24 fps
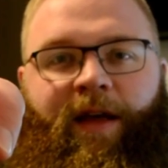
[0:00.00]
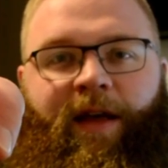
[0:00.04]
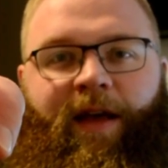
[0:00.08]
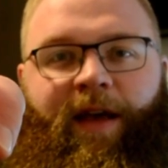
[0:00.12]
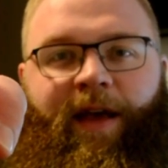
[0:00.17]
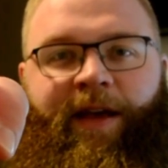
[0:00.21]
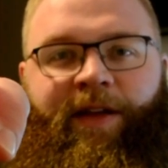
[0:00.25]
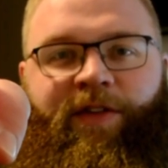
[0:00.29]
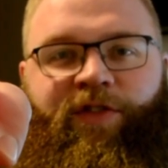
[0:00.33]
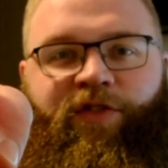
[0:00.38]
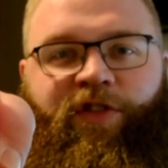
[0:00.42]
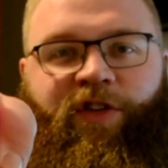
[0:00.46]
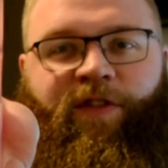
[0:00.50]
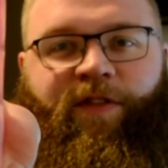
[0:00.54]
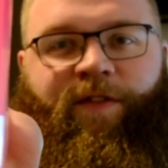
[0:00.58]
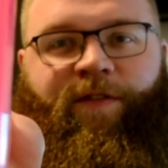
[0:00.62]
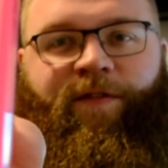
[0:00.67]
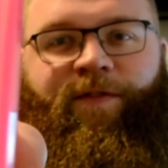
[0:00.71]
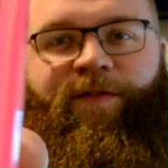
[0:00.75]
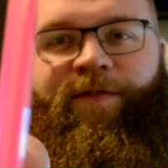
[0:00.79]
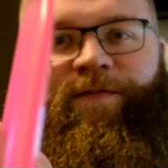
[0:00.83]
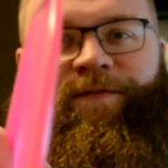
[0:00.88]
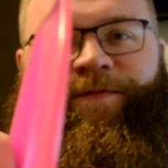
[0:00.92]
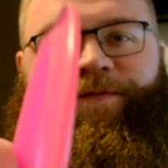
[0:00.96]
and just
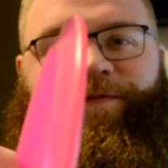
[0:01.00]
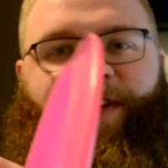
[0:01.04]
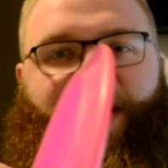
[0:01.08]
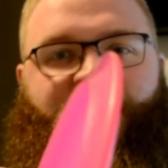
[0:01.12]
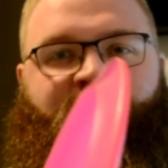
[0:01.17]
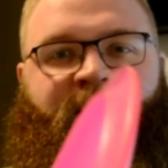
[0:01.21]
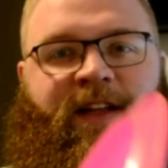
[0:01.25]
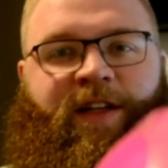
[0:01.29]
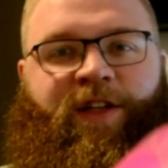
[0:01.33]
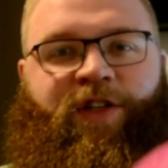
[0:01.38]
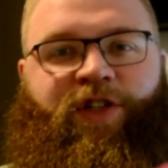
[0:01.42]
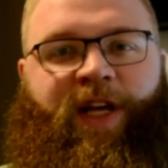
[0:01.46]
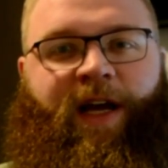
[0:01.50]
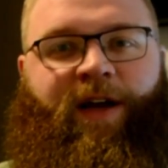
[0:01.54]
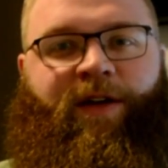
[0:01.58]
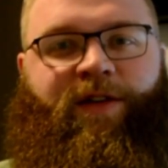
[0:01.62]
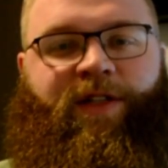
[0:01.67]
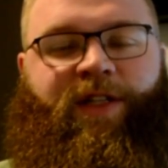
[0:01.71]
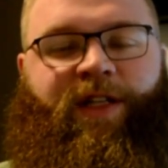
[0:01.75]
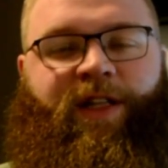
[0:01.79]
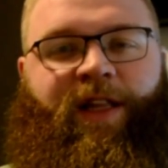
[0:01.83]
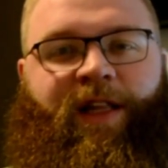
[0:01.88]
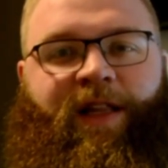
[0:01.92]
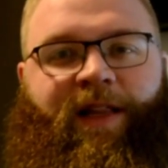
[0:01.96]
finish out
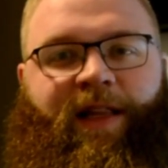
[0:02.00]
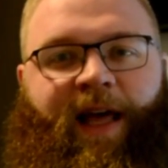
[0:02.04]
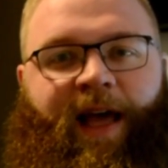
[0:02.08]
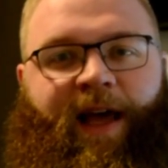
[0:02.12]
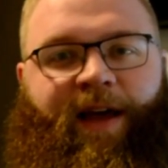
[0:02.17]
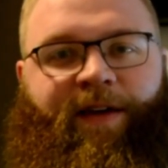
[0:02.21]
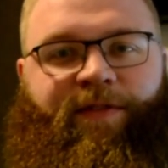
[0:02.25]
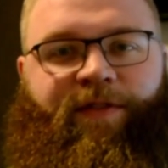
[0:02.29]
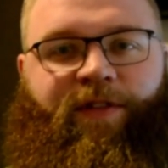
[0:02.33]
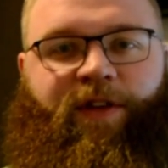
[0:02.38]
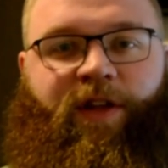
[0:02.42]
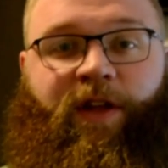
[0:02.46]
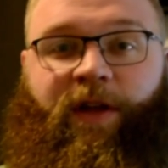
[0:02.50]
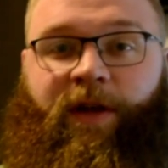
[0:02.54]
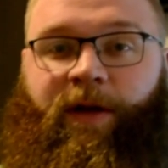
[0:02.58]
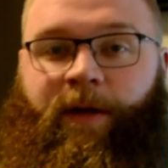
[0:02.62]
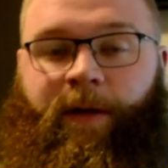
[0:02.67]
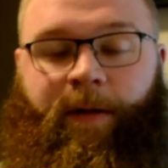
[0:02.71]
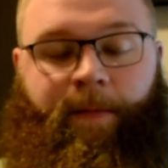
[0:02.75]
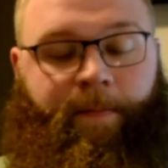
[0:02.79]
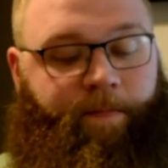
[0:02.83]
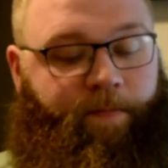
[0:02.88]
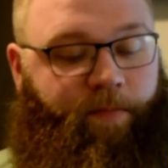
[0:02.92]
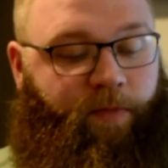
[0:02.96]
to the left,
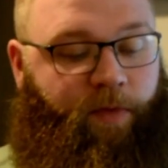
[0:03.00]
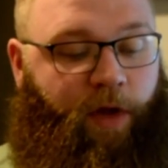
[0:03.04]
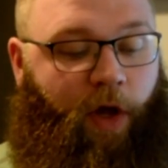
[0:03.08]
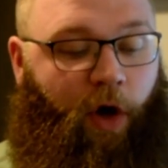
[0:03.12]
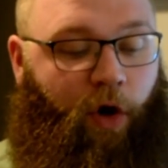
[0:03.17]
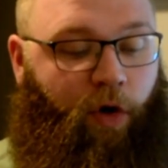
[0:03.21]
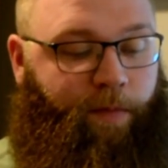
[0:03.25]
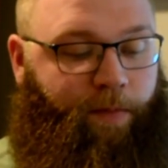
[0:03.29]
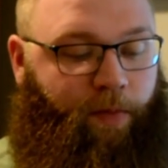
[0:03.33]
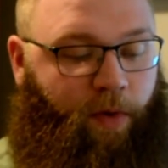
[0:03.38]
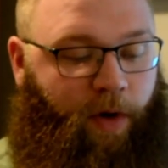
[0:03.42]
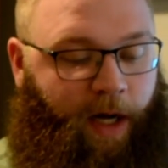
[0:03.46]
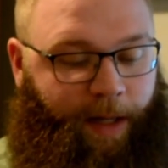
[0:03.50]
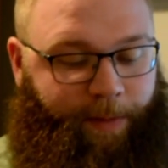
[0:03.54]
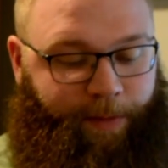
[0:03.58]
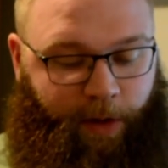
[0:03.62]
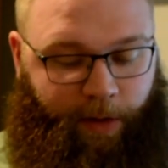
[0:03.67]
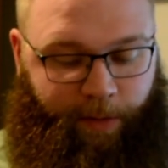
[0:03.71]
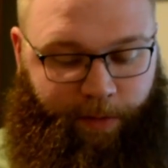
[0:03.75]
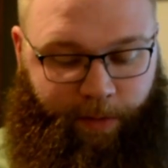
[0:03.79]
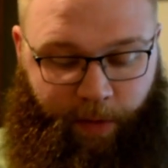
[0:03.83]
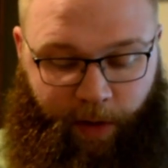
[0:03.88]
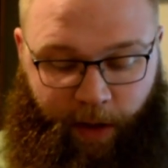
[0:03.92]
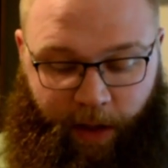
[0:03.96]
no
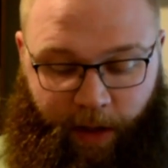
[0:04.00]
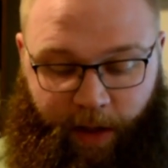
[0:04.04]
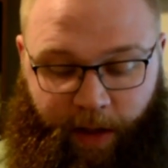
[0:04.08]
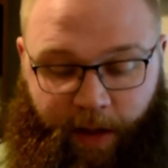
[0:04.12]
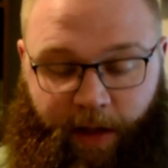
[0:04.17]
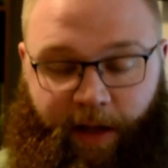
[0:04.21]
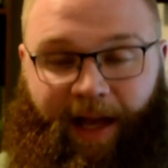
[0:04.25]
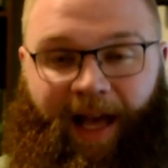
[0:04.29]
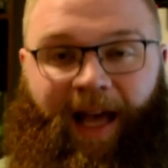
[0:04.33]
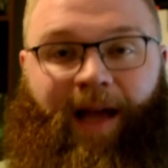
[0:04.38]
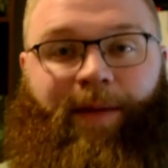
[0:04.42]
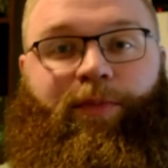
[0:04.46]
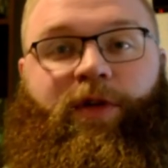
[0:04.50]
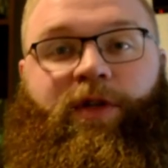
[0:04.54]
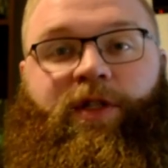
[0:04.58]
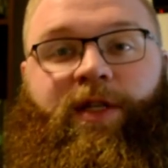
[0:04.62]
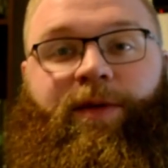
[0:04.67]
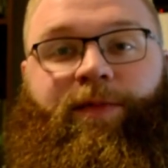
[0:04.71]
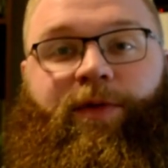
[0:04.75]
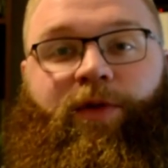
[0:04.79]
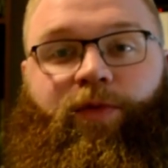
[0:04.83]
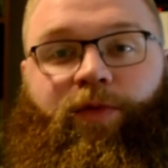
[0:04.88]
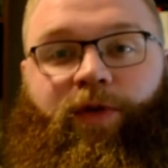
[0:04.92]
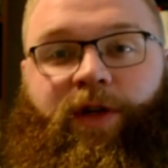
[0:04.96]
problem. At
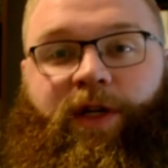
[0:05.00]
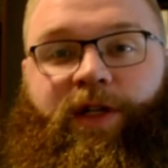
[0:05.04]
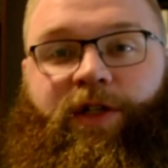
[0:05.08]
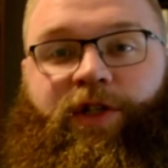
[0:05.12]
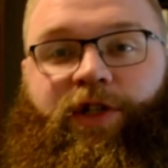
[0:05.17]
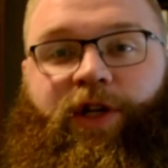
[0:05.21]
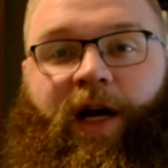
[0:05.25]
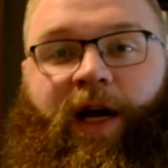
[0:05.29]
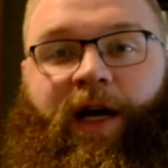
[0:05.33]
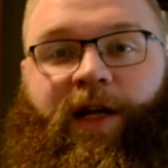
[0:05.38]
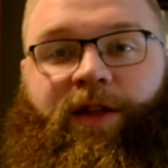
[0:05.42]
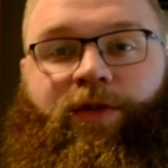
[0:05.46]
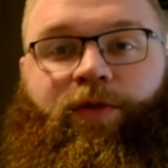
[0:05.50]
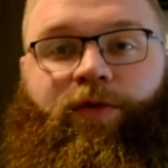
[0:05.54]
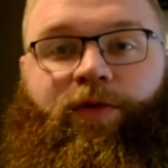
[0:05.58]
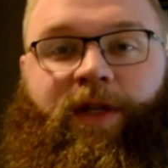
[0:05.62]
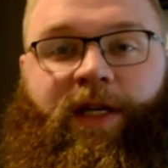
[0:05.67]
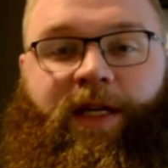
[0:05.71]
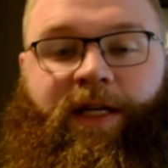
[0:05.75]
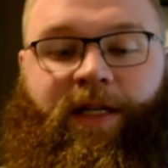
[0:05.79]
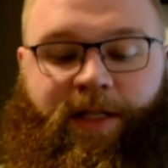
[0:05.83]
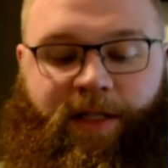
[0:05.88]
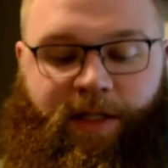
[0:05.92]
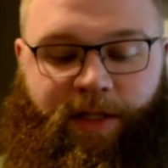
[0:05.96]
Persimmon Ridge, I threw
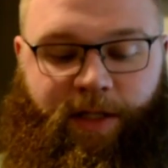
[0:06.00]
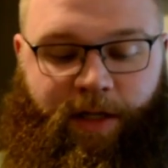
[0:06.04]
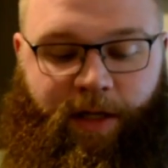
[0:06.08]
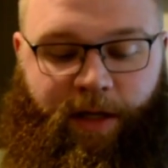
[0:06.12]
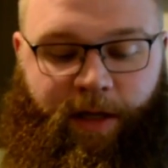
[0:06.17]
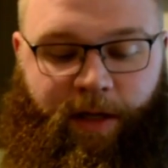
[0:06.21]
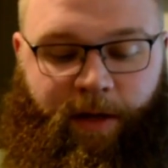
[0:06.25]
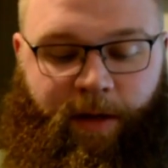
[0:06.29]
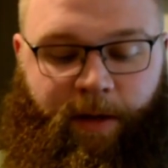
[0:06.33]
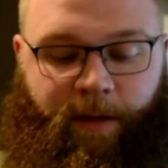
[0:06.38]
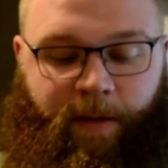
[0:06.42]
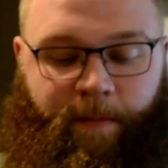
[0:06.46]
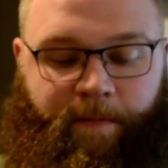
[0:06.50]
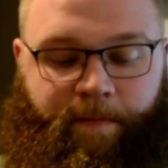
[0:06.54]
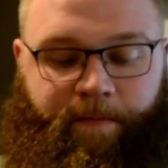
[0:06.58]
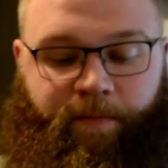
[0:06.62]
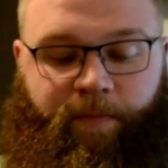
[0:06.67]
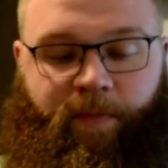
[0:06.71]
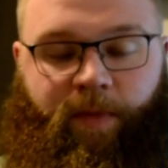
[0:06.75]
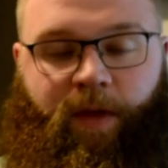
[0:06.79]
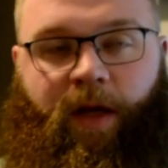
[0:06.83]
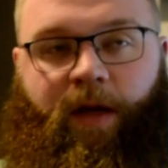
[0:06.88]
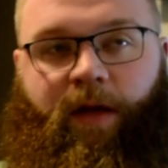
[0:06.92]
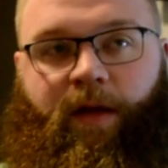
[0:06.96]
this
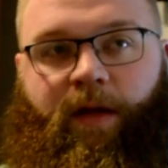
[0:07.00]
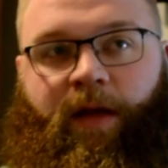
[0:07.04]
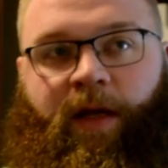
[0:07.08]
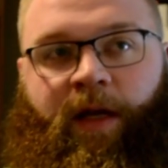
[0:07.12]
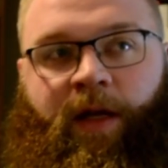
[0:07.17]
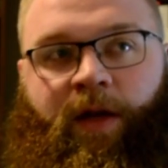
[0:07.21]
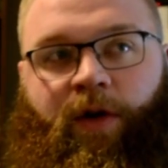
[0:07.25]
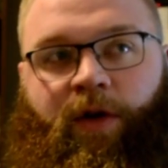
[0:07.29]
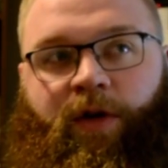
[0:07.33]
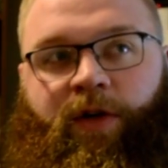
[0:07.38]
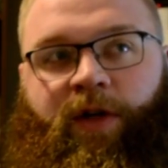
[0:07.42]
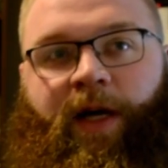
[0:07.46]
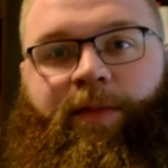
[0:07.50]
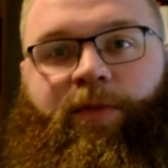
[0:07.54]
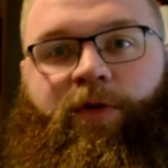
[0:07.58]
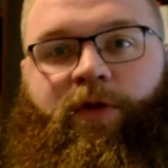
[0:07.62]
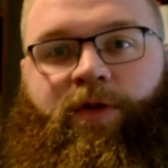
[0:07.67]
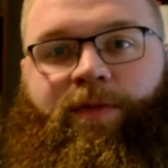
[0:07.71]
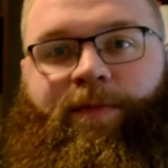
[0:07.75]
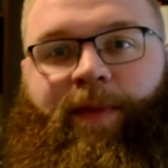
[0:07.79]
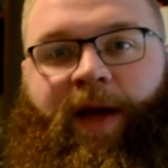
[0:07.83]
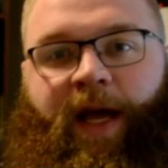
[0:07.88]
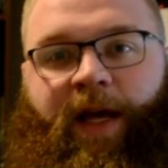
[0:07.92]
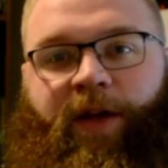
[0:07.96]
in our
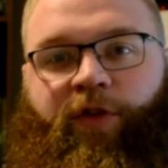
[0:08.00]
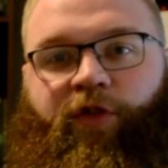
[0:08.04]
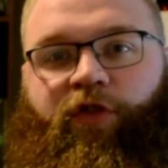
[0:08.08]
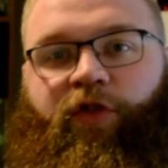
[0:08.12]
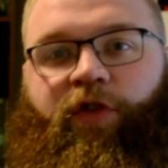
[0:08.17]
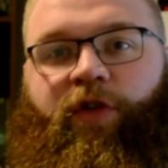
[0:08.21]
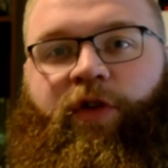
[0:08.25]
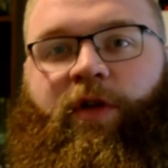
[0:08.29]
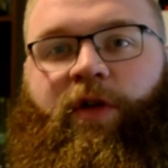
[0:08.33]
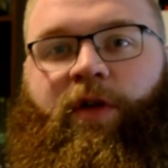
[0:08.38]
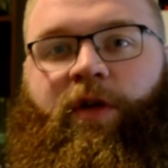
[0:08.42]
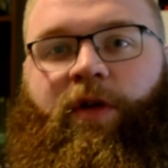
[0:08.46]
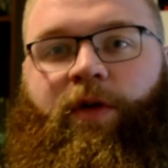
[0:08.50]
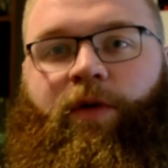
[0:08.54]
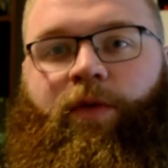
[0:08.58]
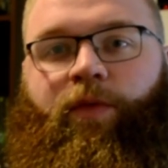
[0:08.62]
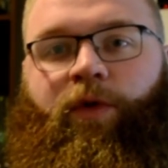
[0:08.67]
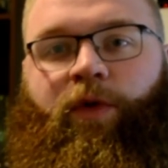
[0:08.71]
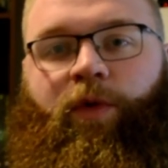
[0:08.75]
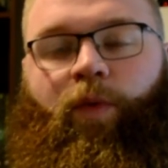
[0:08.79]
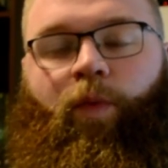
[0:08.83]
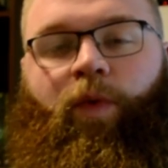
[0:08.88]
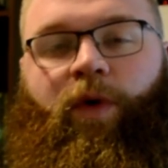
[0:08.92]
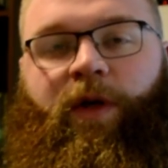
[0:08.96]
doubles match
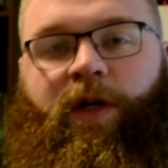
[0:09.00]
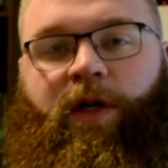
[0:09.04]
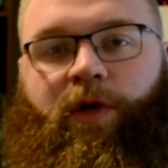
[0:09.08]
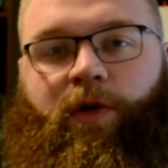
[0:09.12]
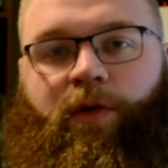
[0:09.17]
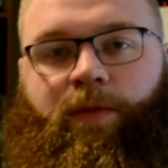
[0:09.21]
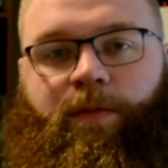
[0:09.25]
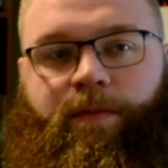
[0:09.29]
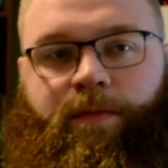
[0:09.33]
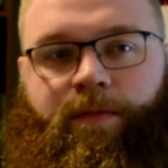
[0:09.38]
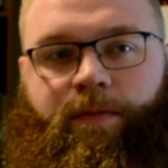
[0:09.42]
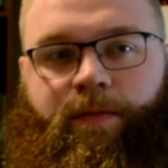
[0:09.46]
with Will